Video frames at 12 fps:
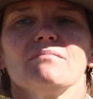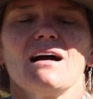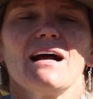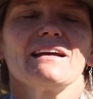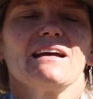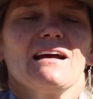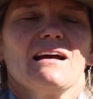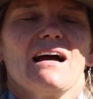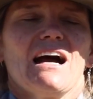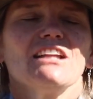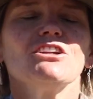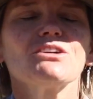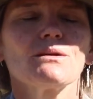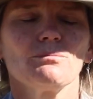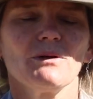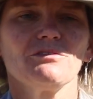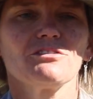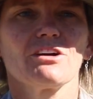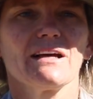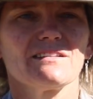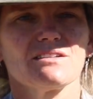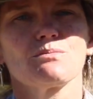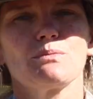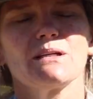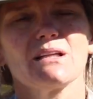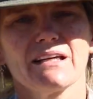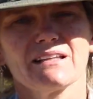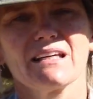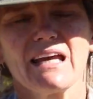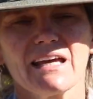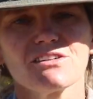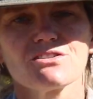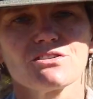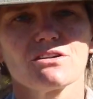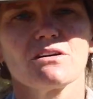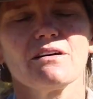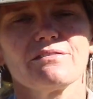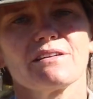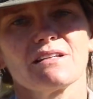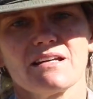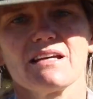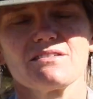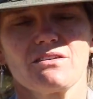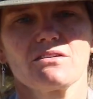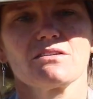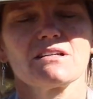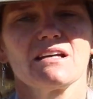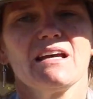I, I look at buffalo grass as being like the cancer of the desert.